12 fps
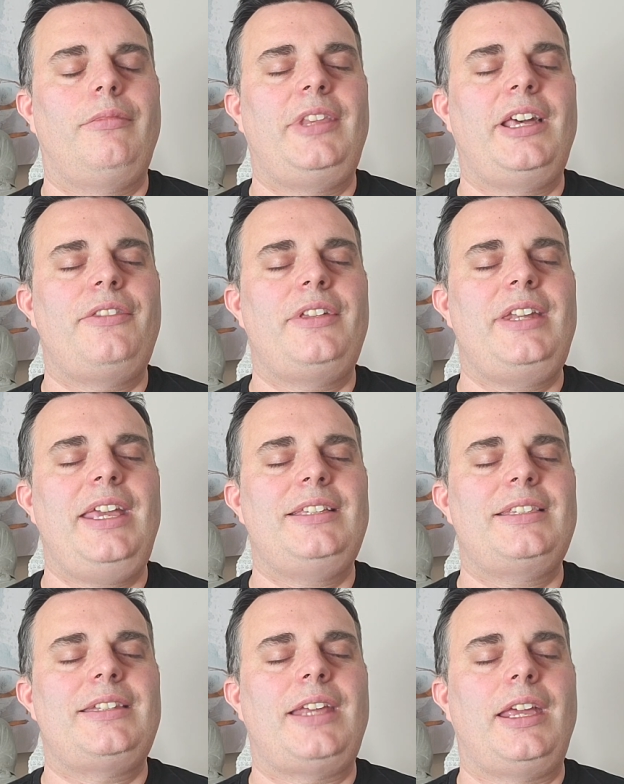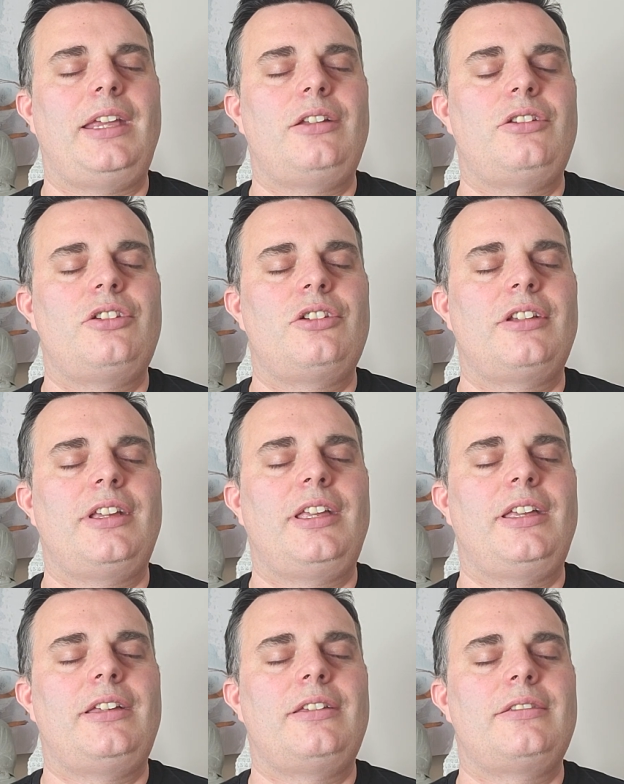Now the next stage
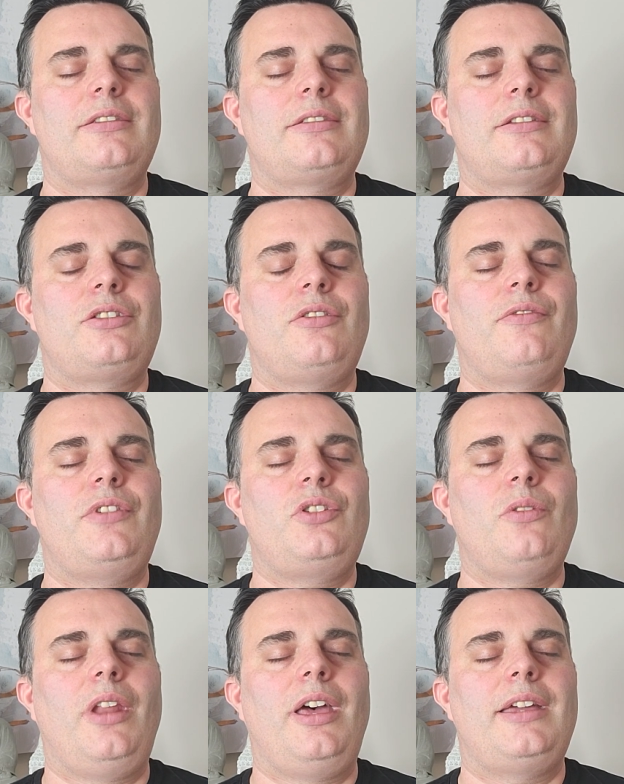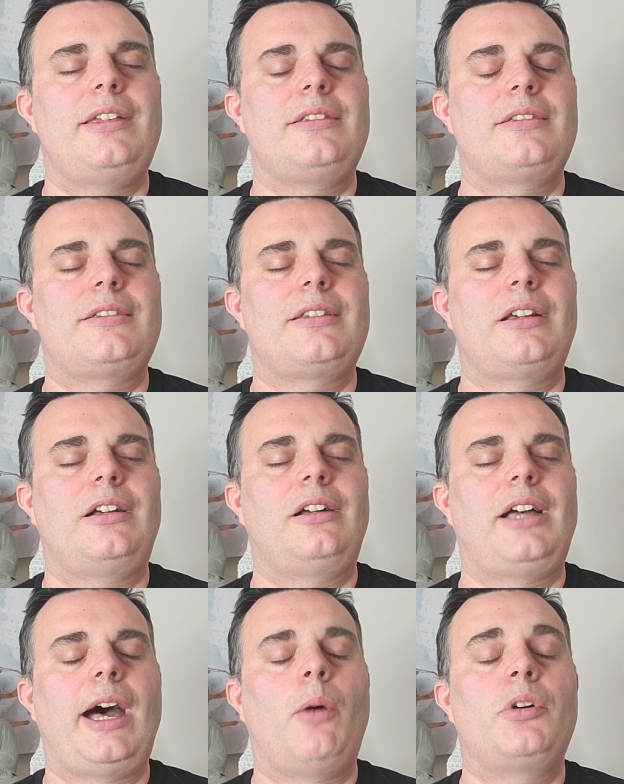is to visualize
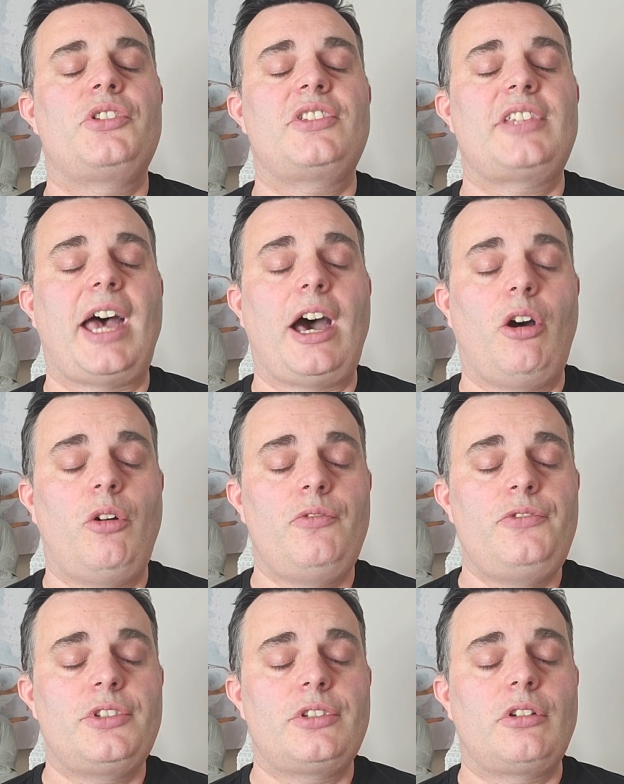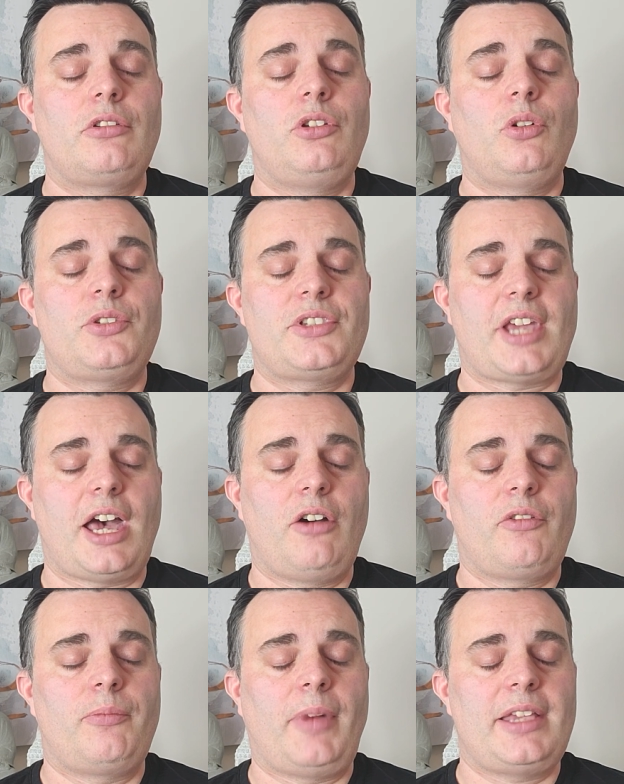ourselves,
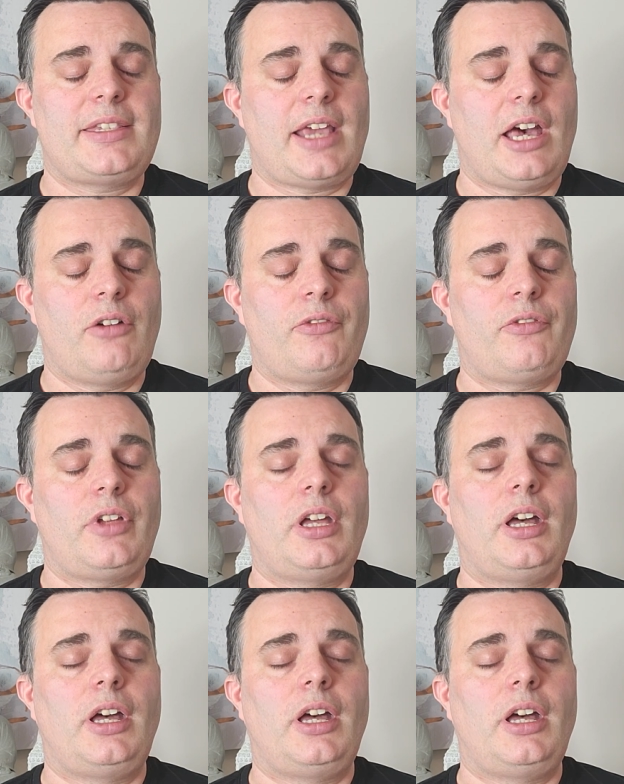yourself, myself,